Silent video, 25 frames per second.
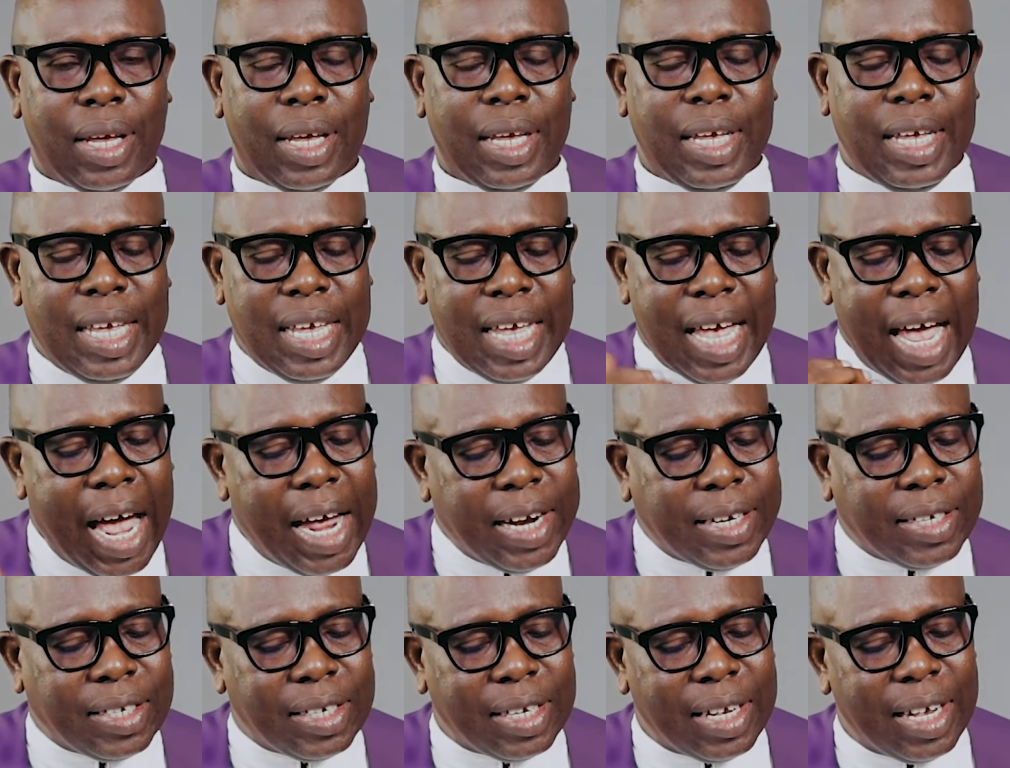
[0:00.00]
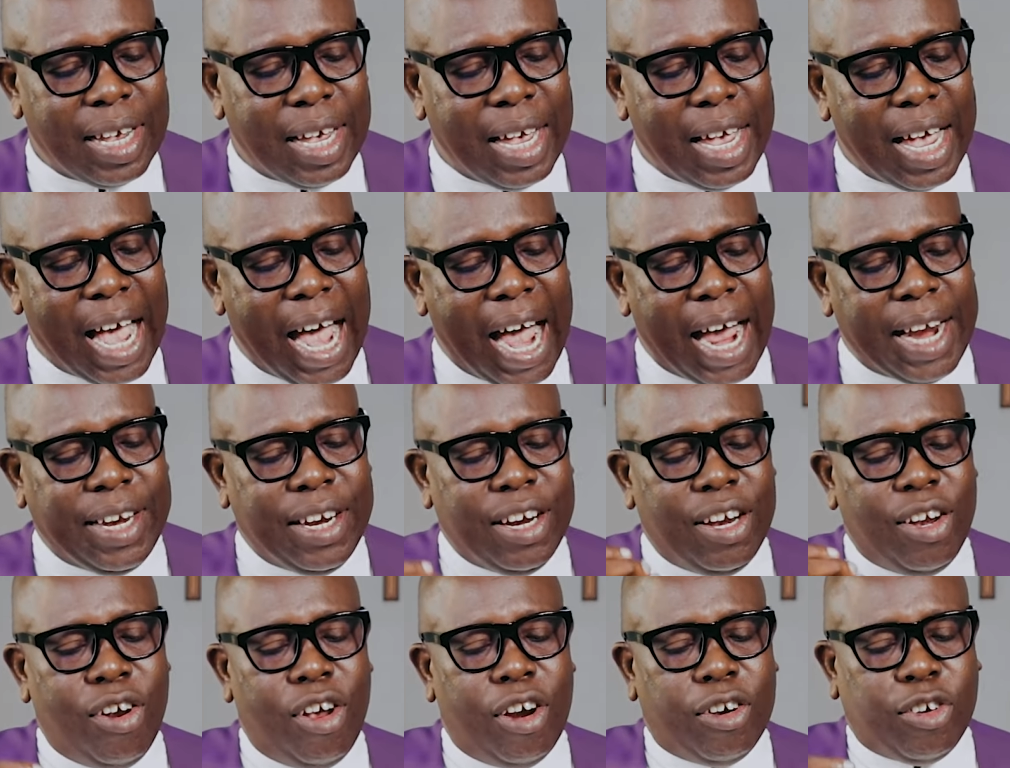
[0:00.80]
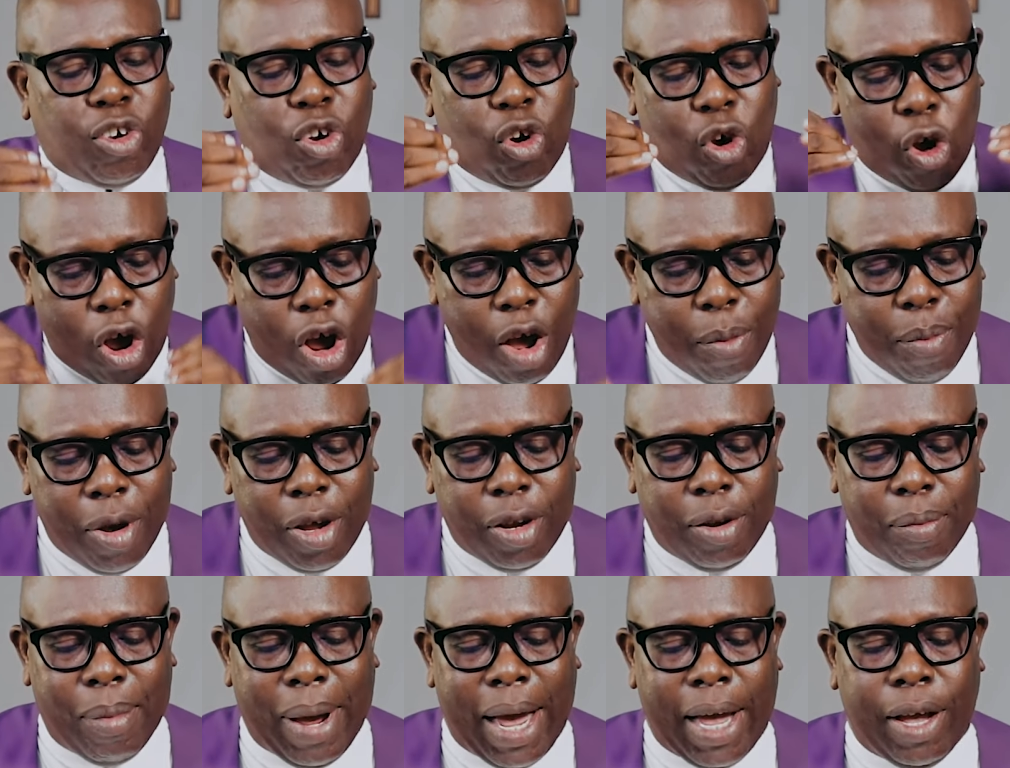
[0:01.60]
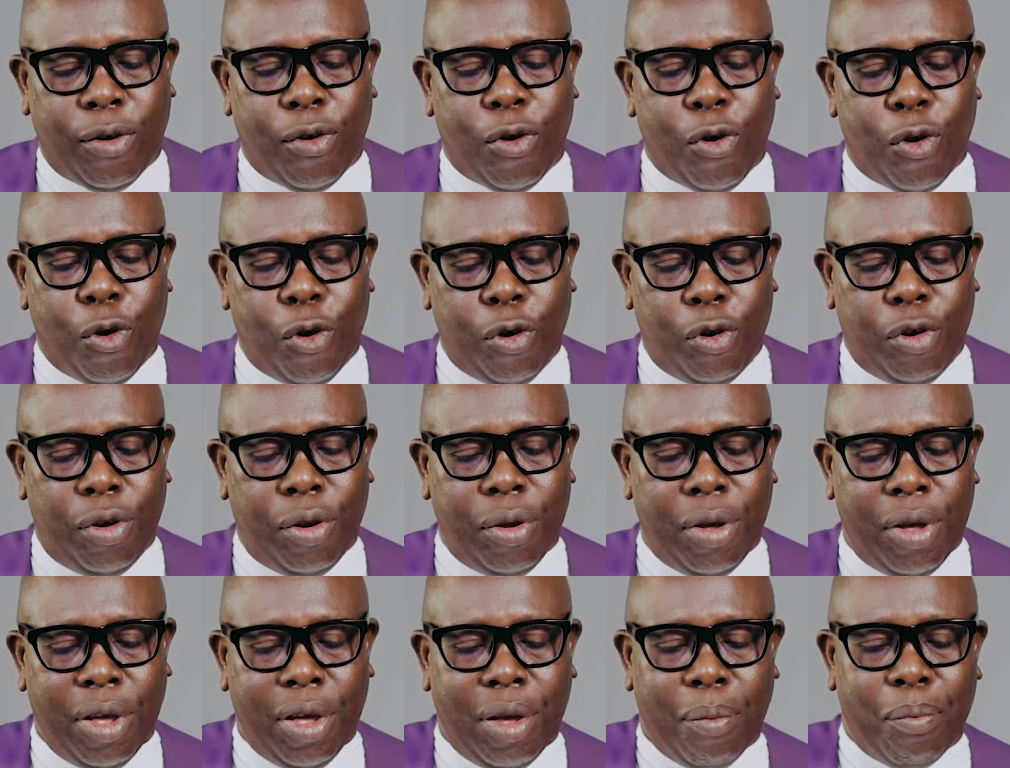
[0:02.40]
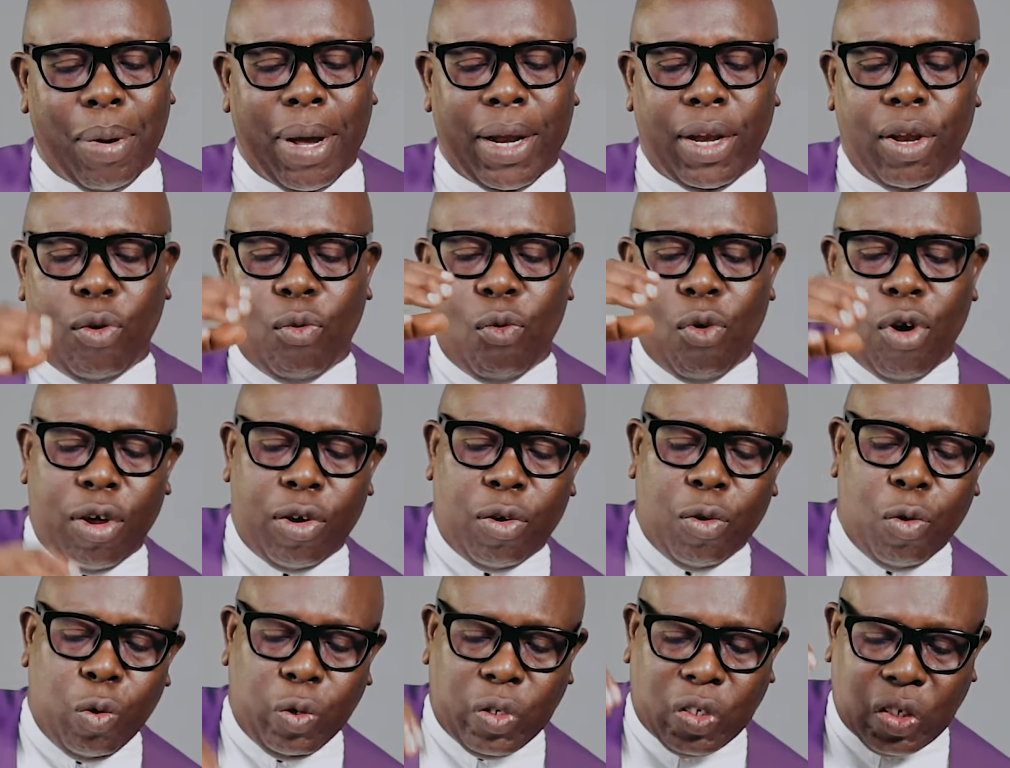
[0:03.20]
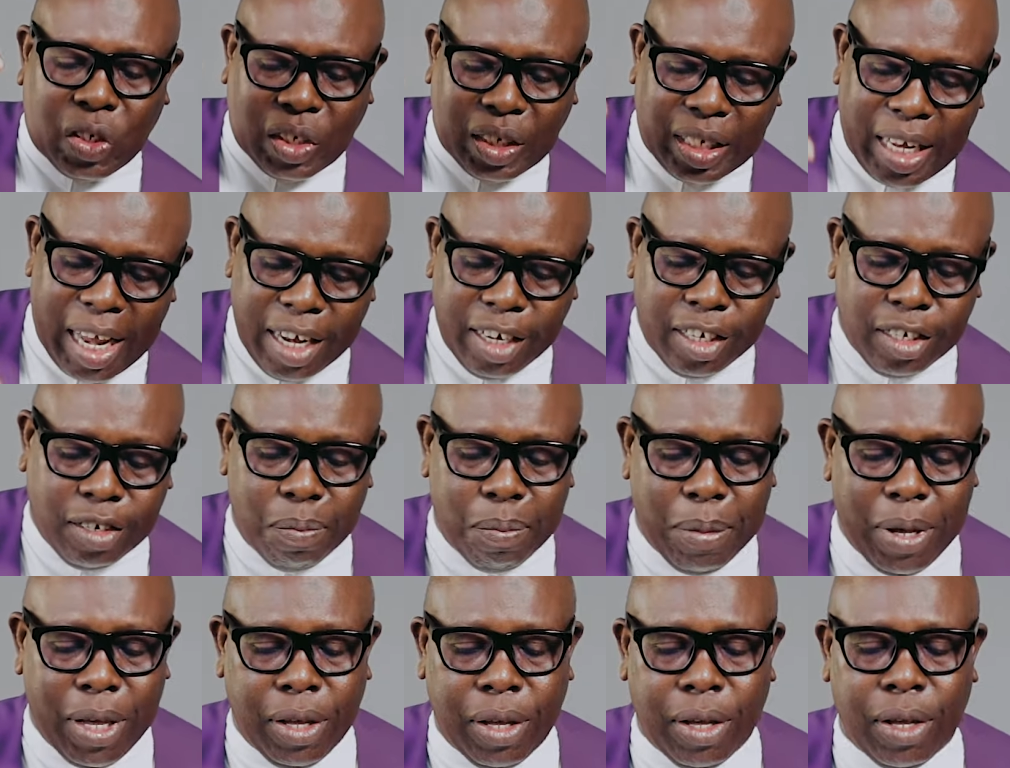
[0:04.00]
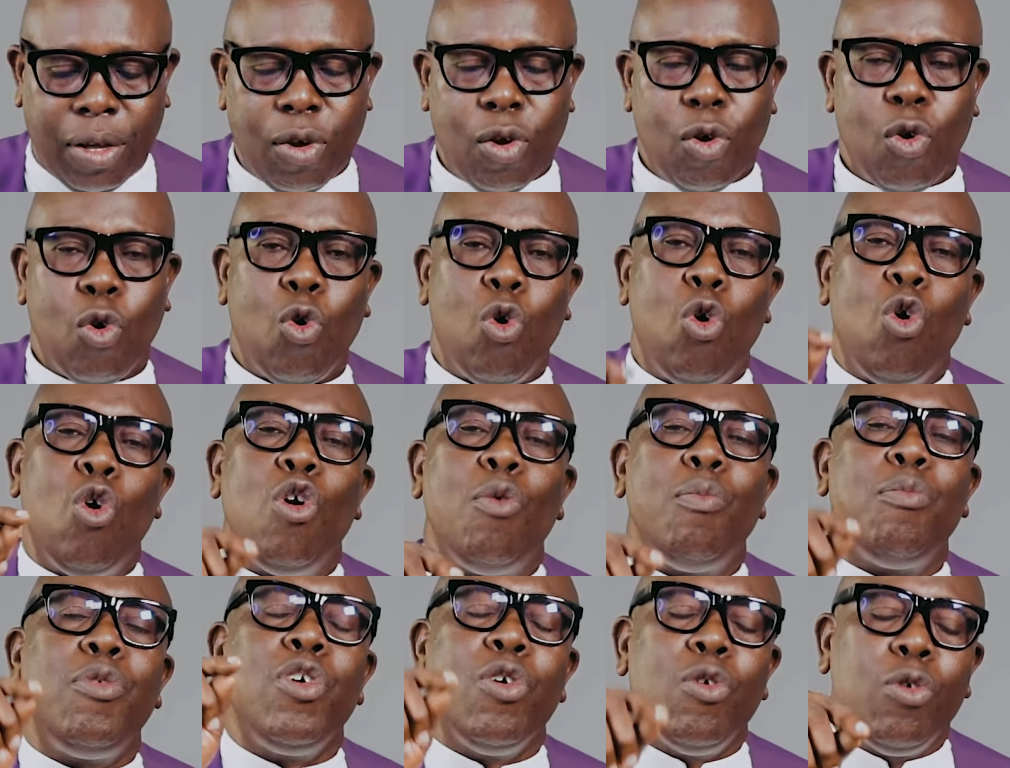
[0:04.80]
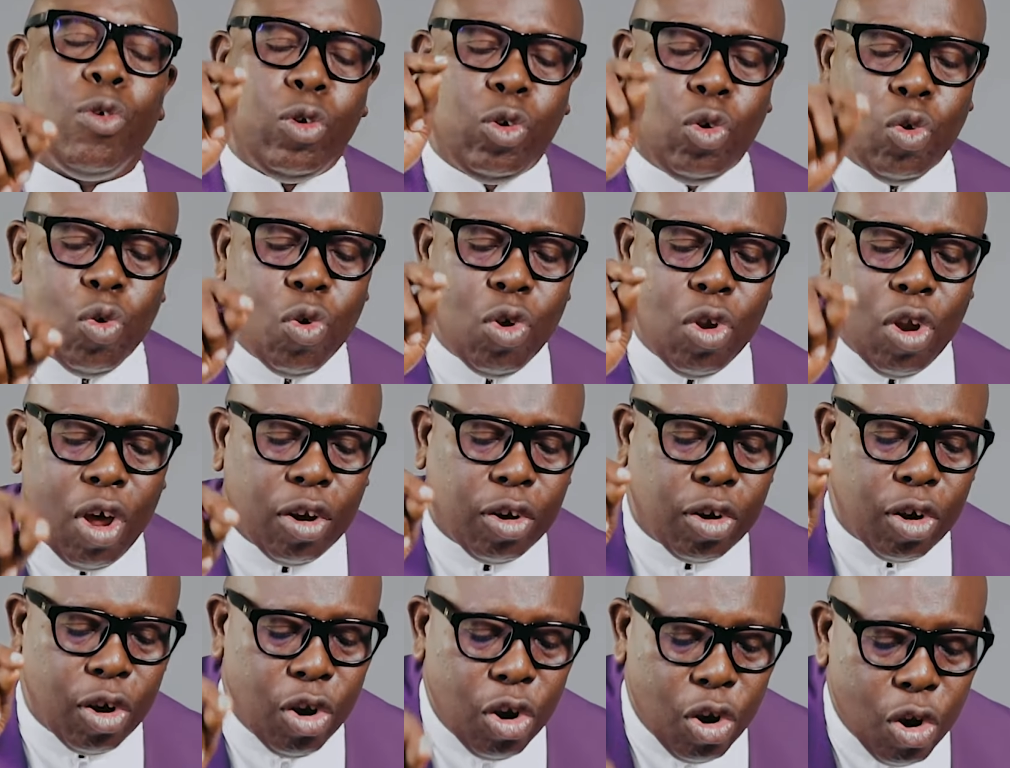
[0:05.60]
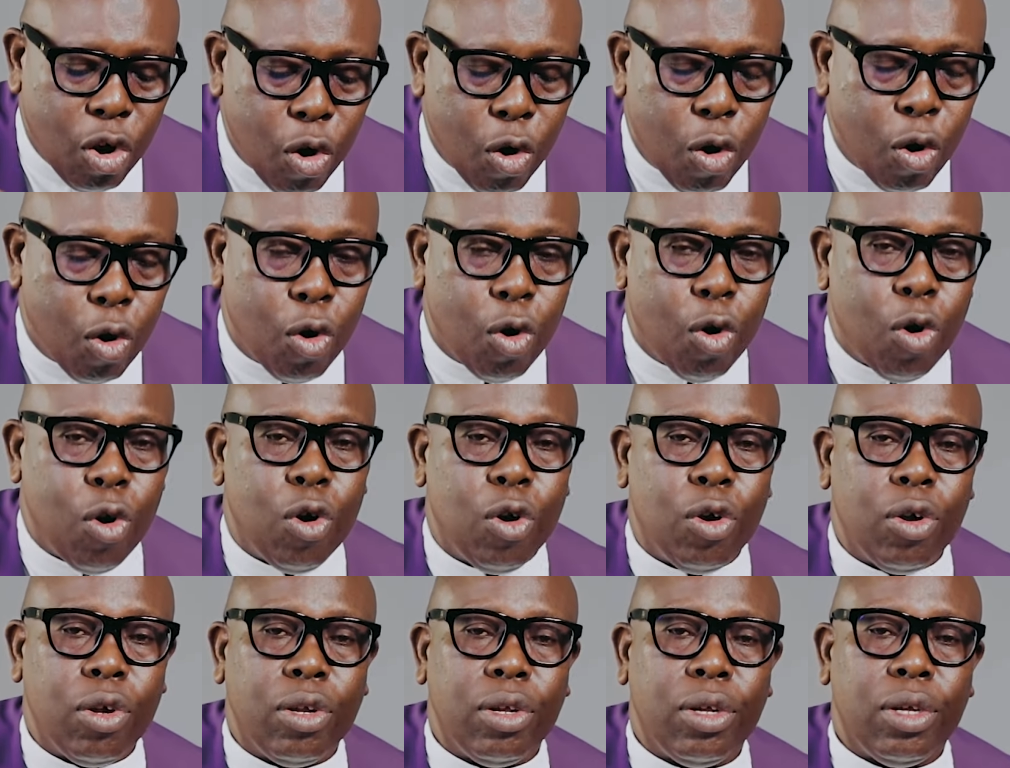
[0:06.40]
Yet I did not come on my own, but the one who sent me, whom you do not know,